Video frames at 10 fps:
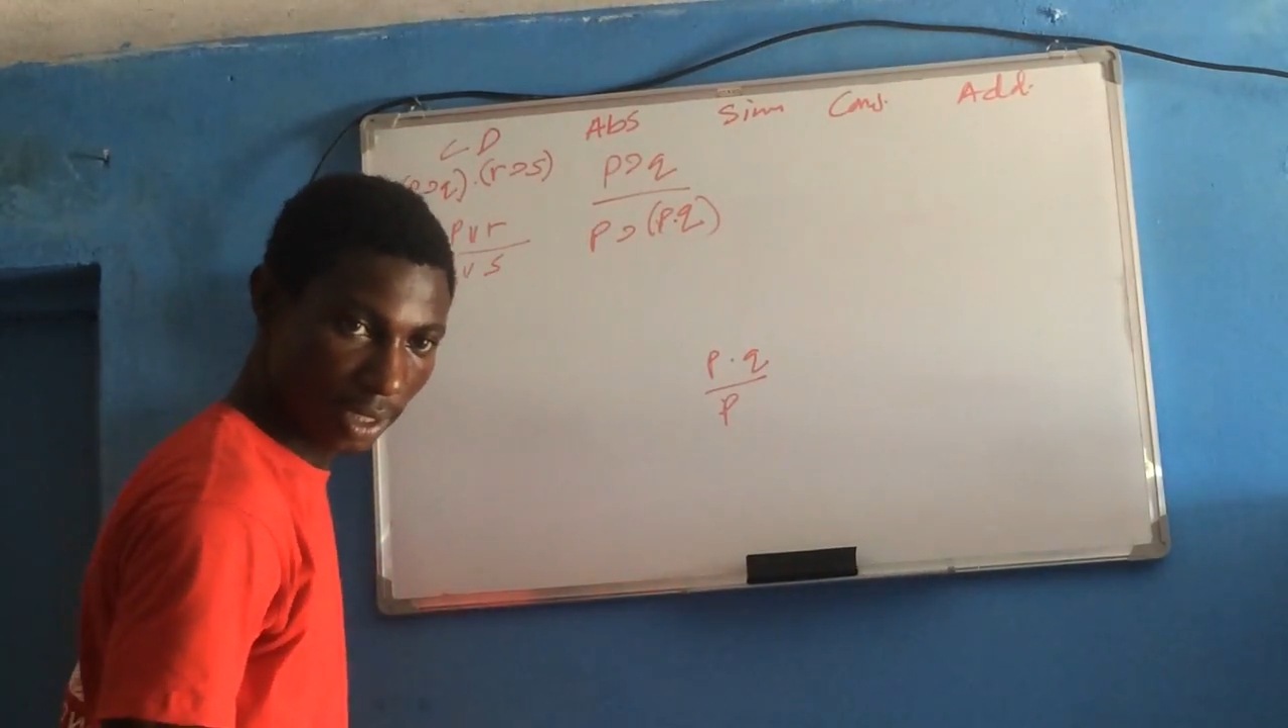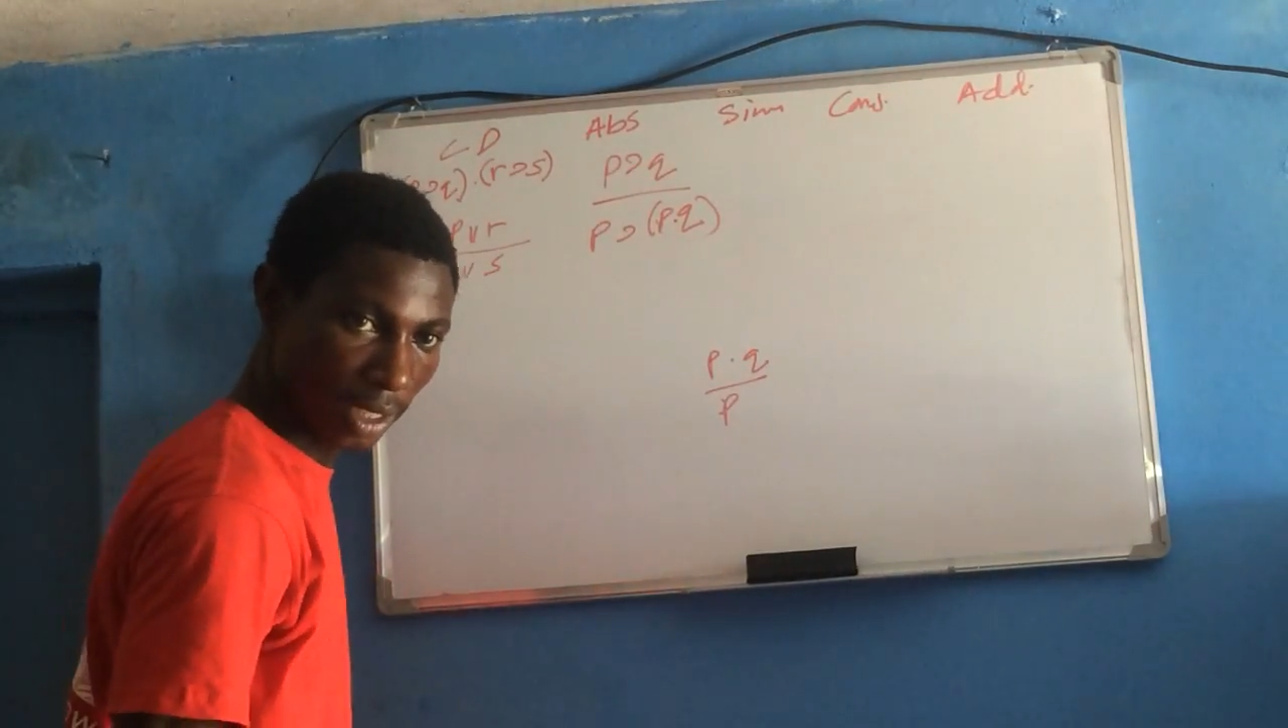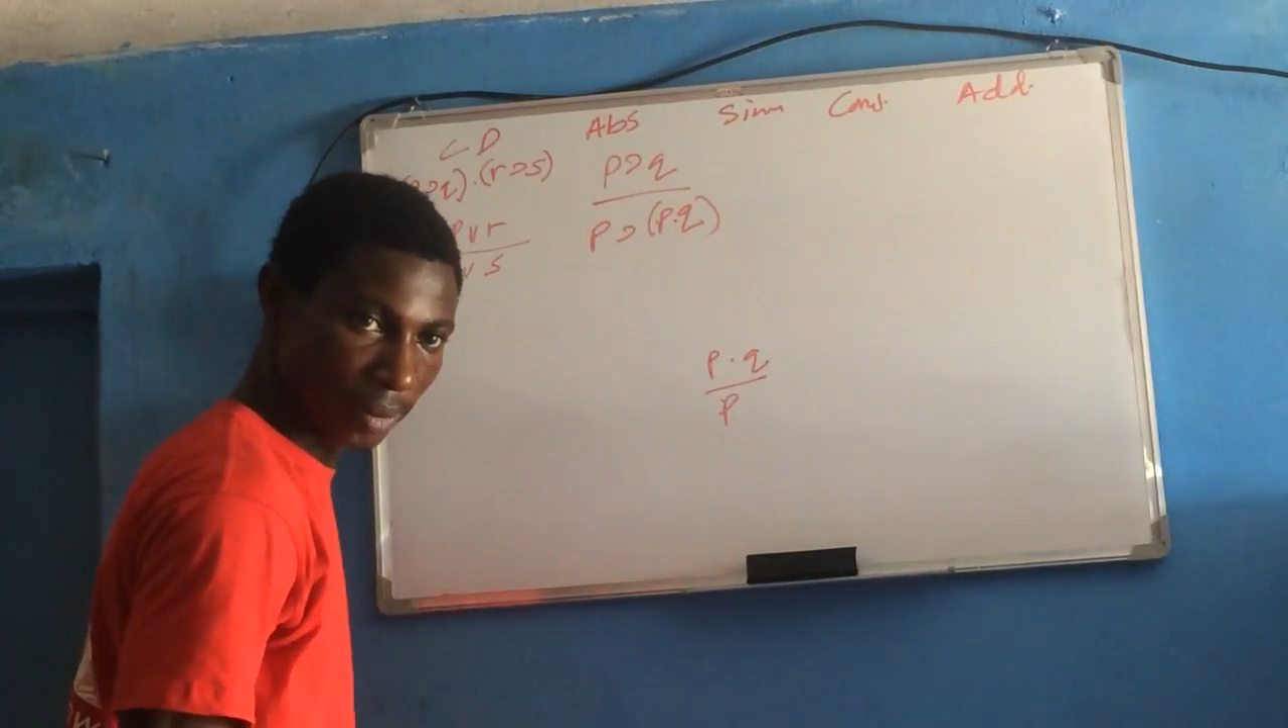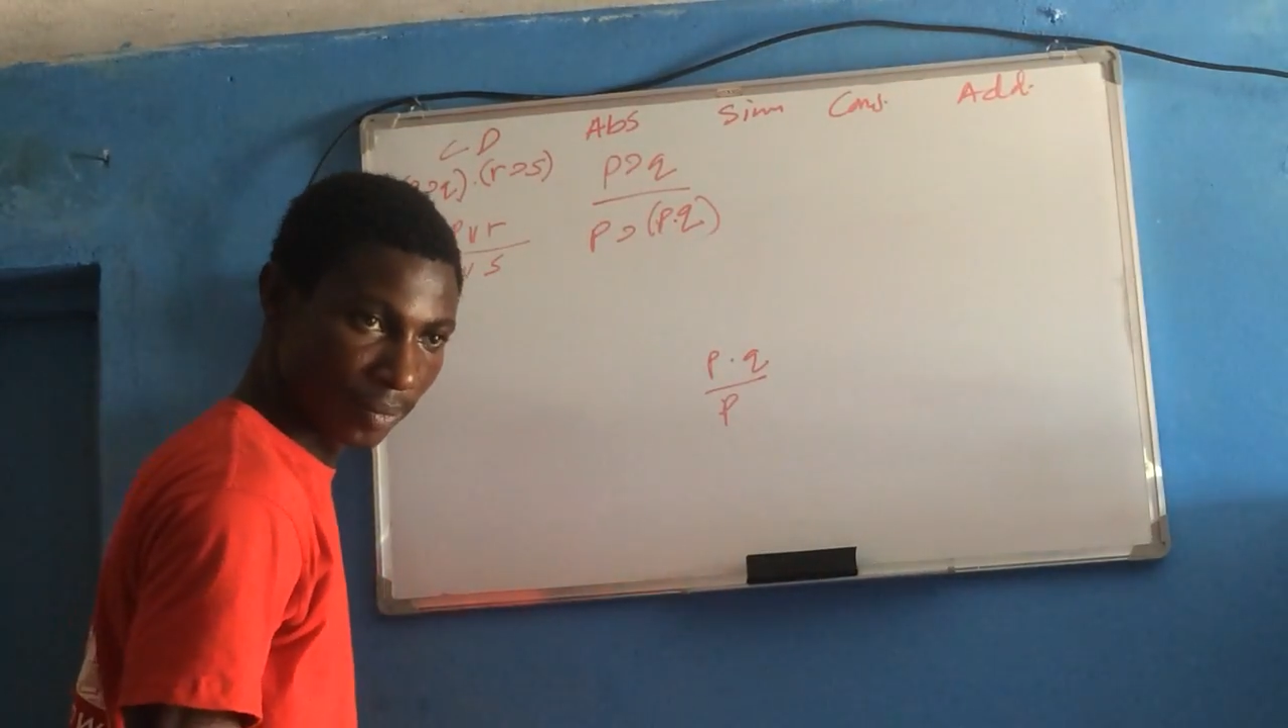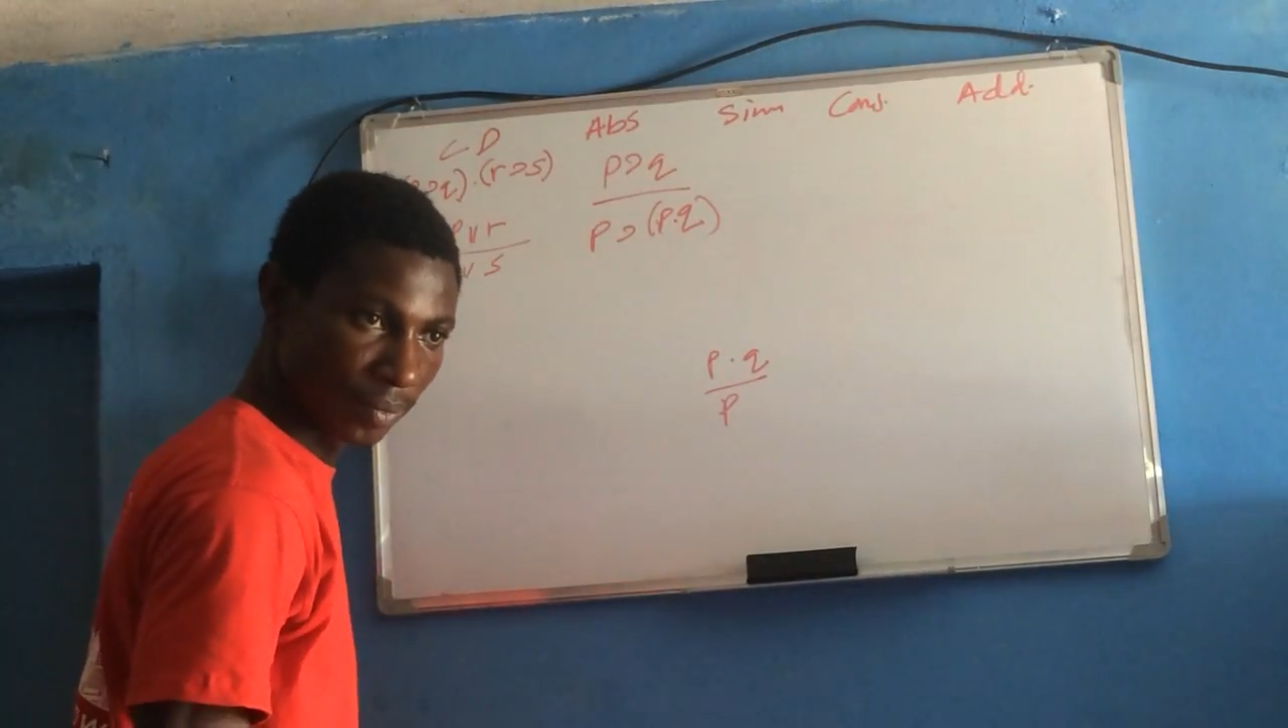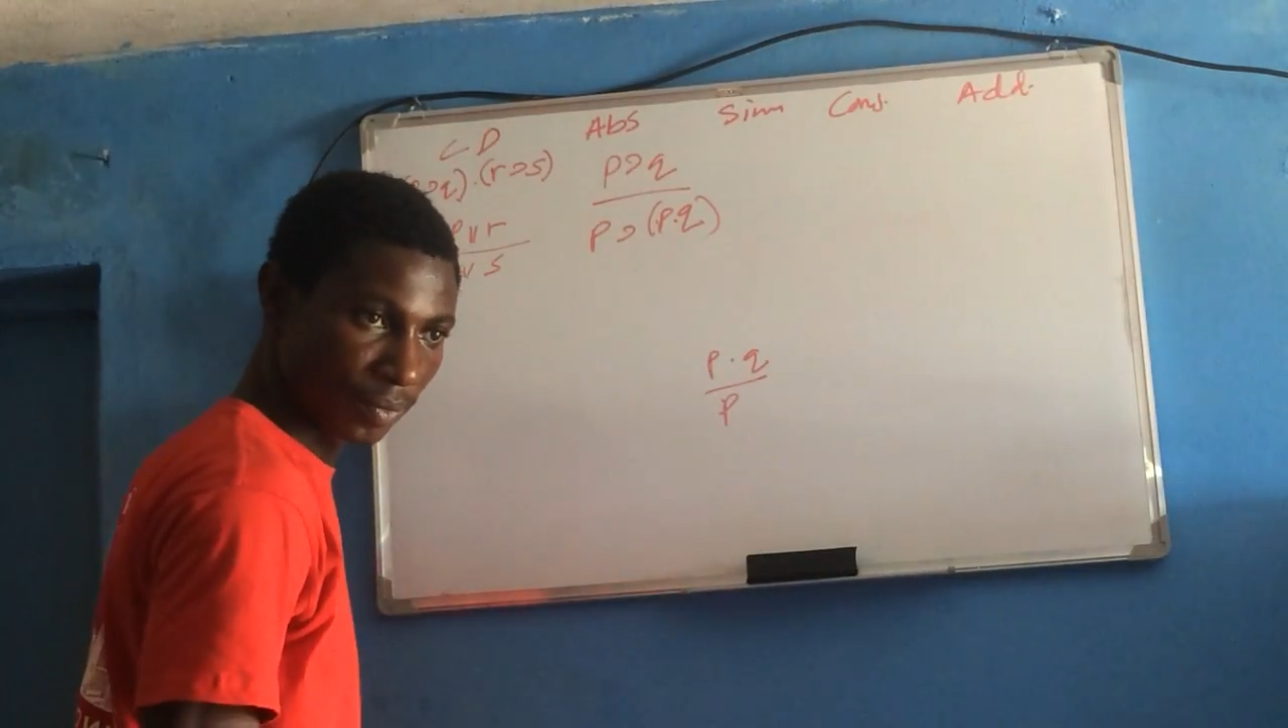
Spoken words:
Huh?